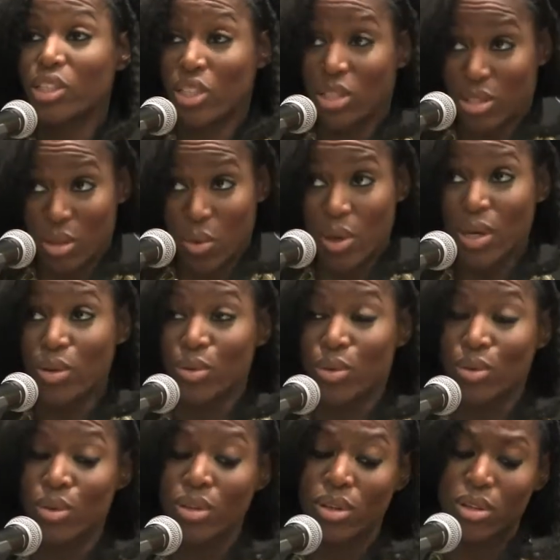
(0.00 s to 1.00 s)
just
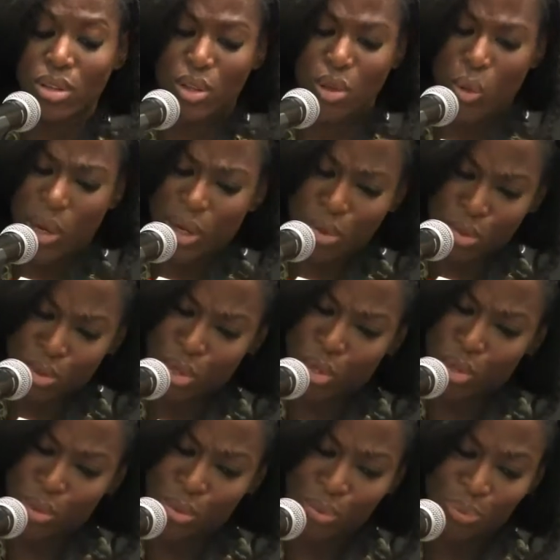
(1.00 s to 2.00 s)
Kweku, to Kweku,
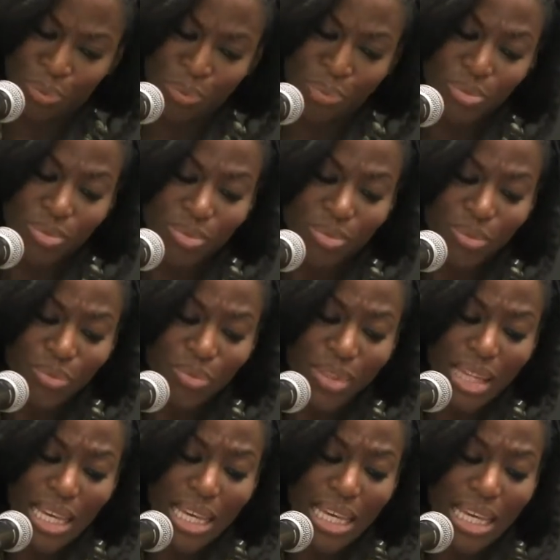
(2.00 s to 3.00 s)
no.
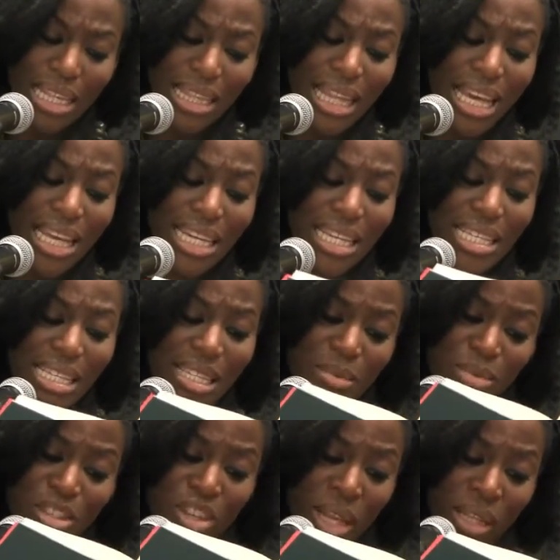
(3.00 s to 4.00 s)
He laid his
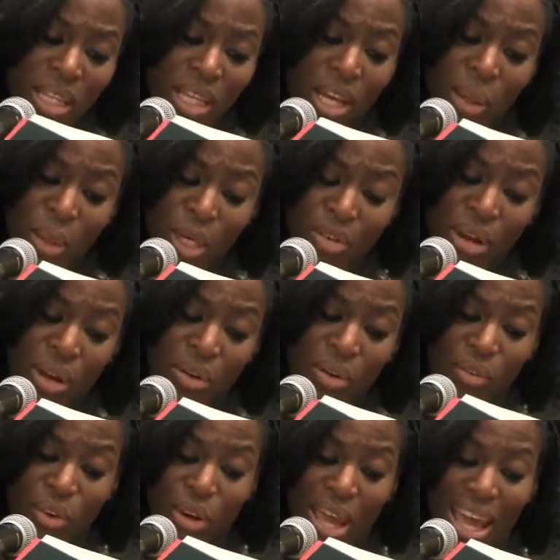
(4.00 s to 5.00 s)
lips gently on the crown
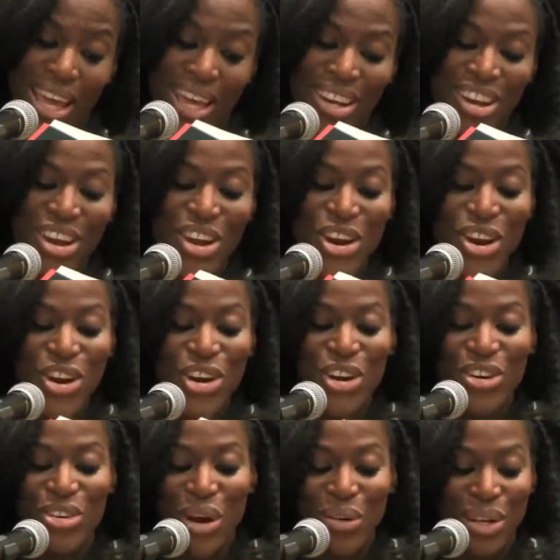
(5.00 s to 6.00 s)
of her head,
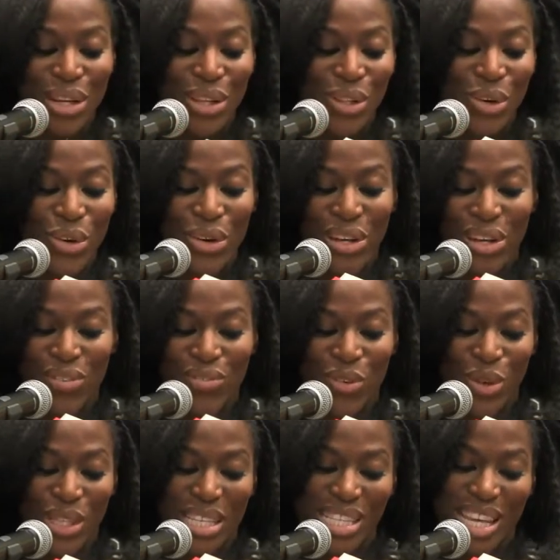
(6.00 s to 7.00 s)
her crowning glory,
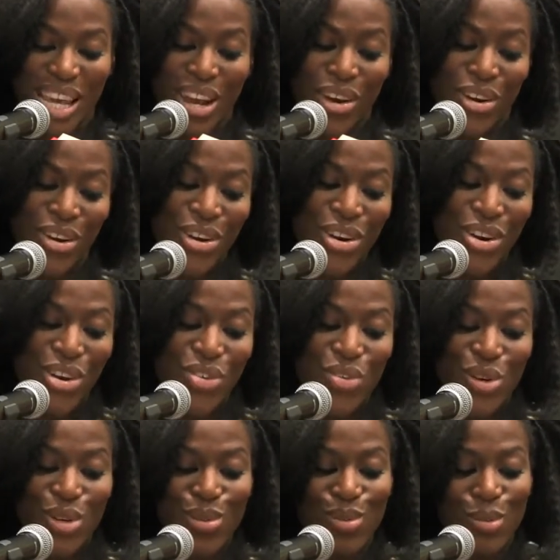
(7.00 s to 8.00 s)
full as hair,
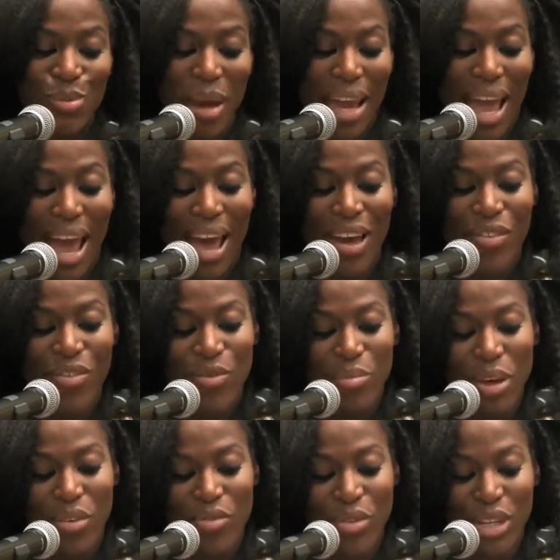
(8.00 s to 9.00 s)
reduced by half
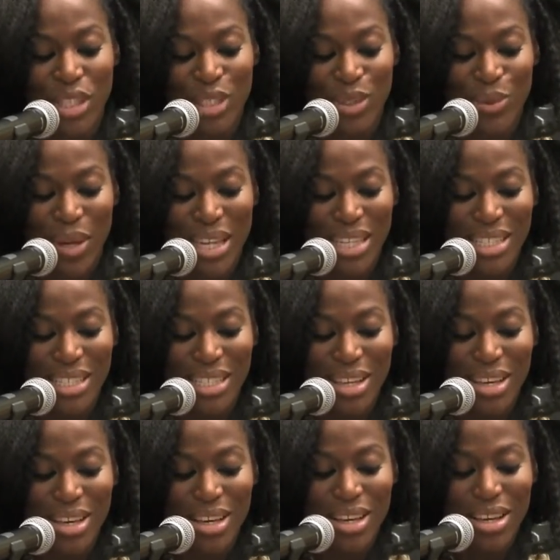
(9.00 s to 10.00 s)
by fresh sweat.
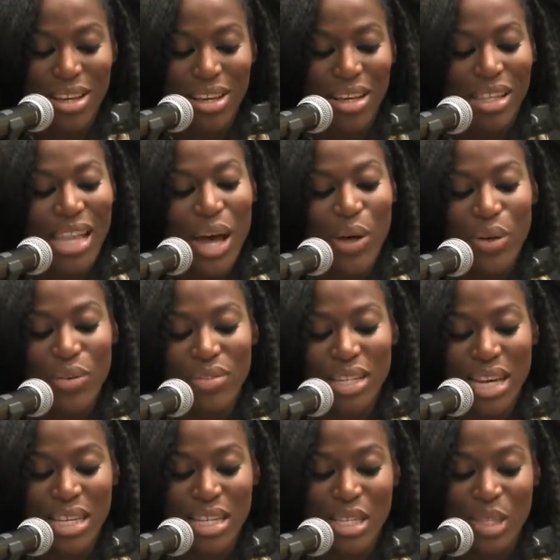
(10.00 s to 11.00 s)
A cloud of
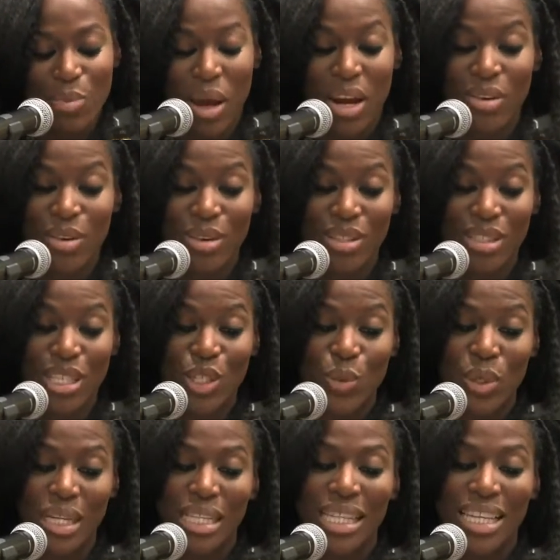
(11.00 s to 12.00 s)
tiny spirals,
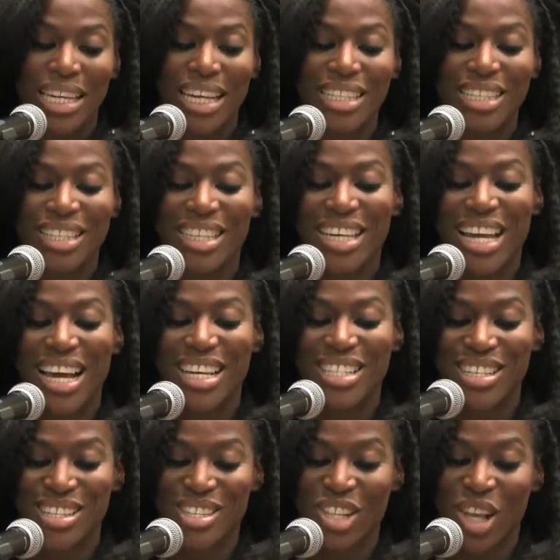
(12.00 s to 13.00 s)
each one clinging to the
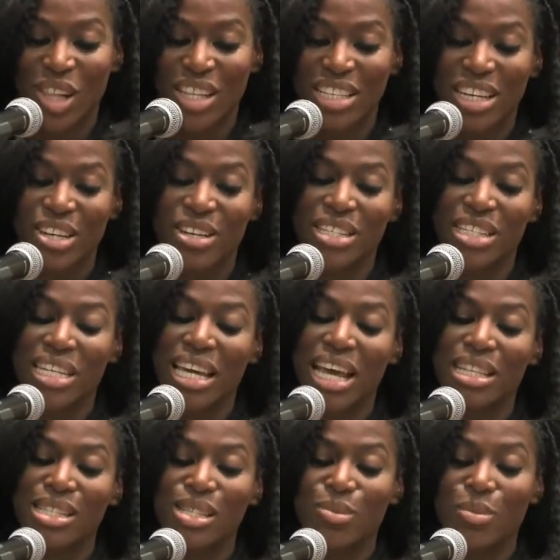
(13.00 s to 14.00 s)
next in solidarity
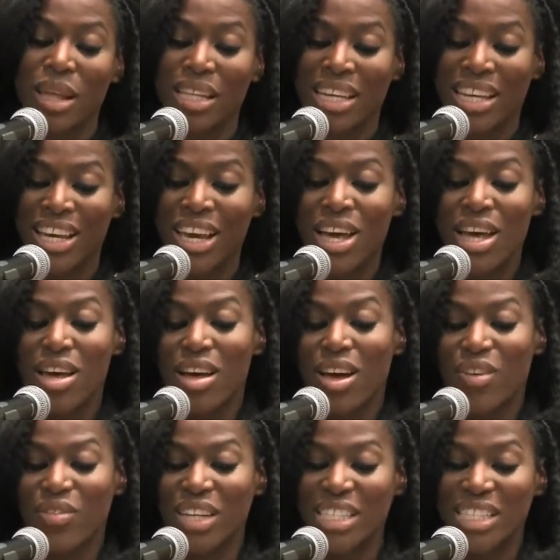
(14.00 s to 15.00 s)
and smelling
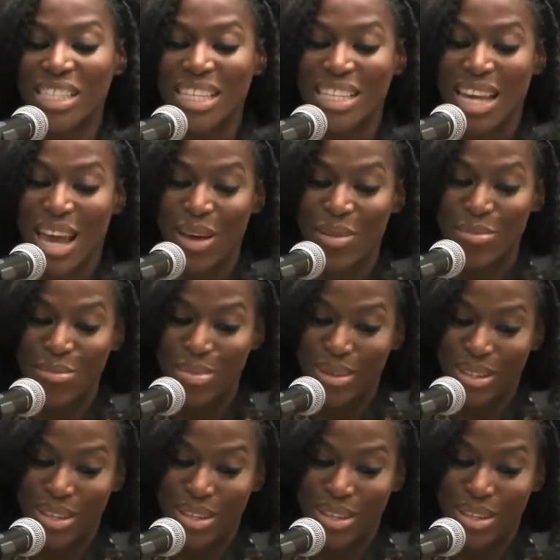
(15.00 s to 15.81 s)
of Indian hemp.